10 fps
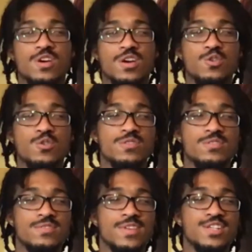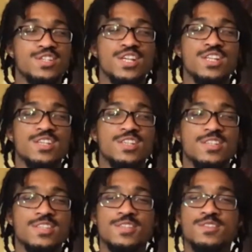whose agenda
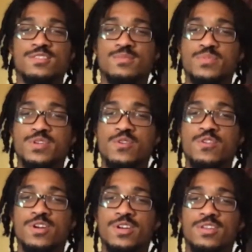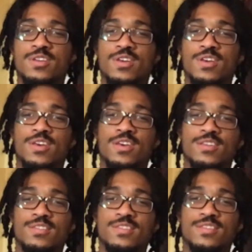should this be on?
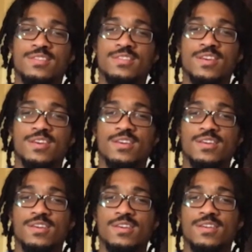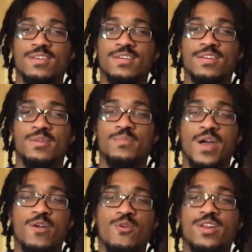Is this the
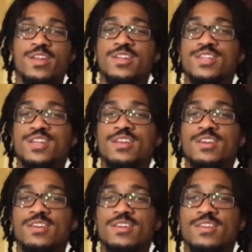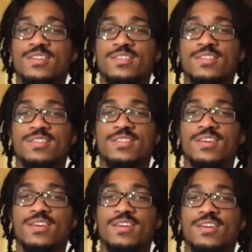minority agenda? Is this
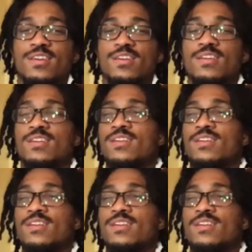the